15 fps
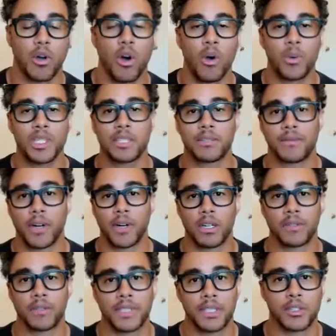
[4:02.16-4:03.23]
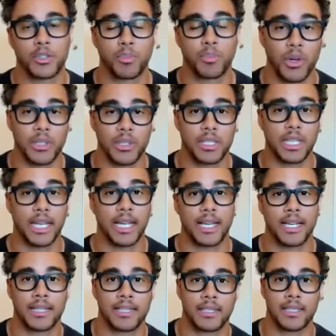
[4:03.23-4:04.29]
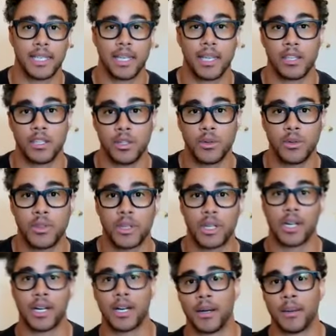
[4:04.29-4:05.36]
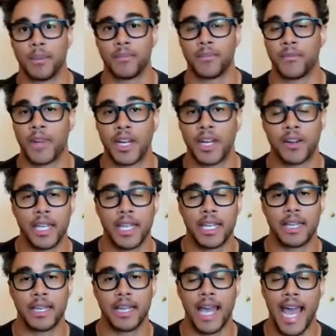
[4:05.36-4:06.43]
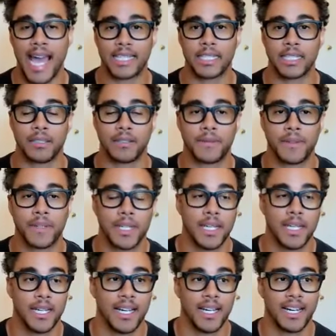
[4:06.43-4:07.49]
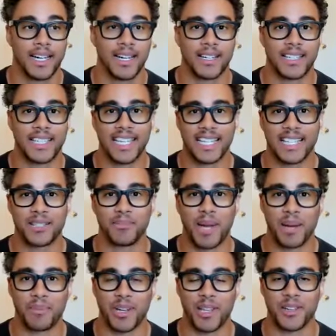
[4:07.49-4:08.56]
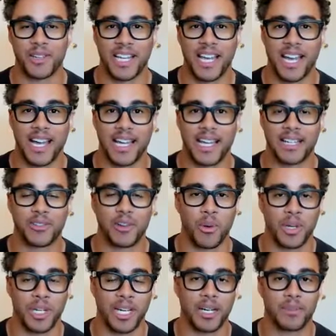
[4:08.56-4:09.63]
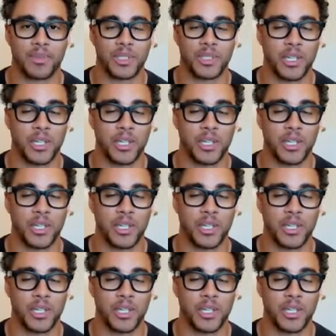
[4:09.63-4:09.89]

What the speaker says: So always involved in sports as a youth, very active kids, my brother and I growing up.